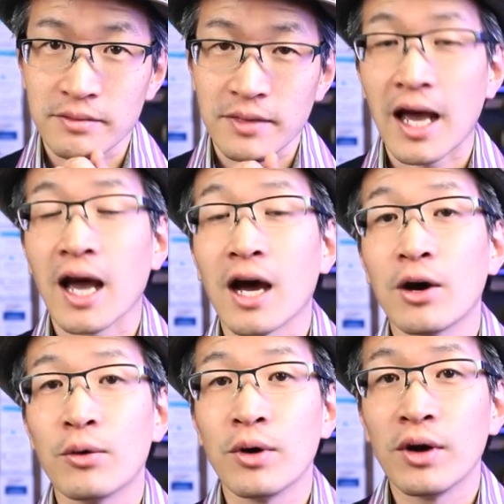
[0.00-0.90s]

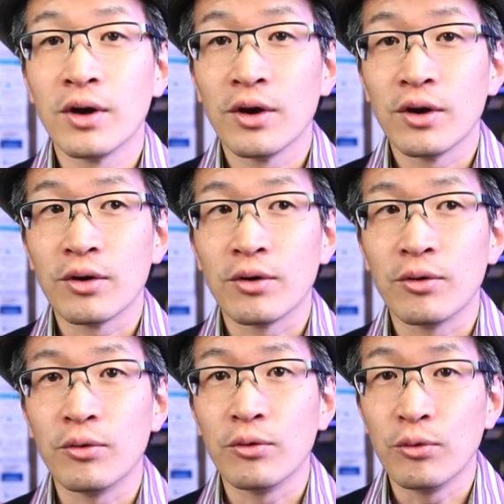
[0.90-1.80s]
how
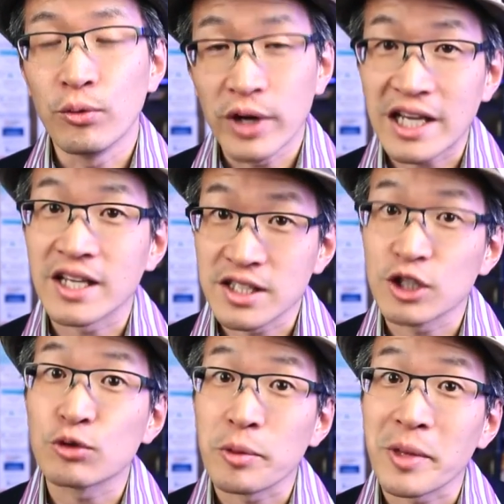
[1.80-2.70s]
we can
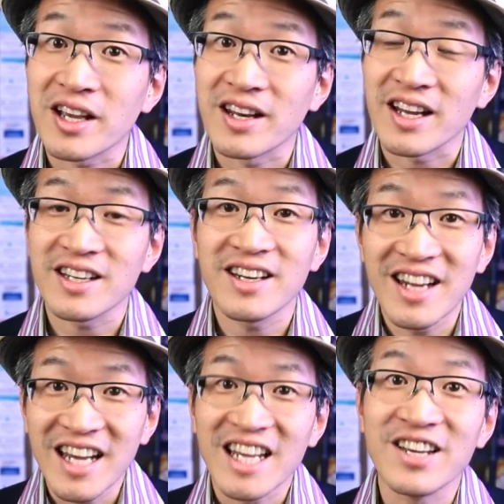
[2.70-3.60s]
still remain connected
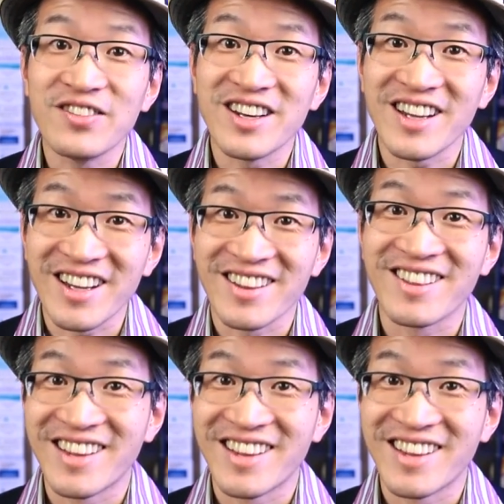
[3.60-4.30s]
even in